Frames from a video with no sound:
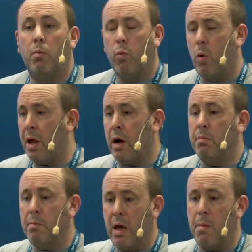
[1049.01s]
when I
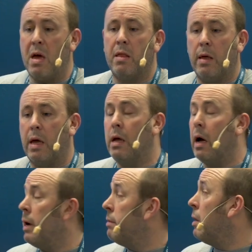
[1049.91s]
emit
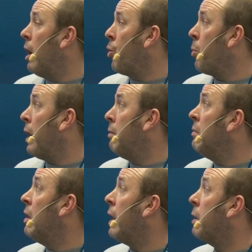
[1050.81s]
the open
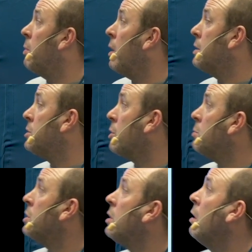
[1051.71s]
API
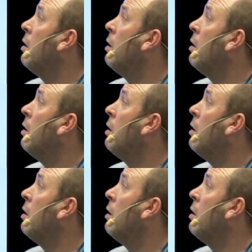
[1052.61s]
description.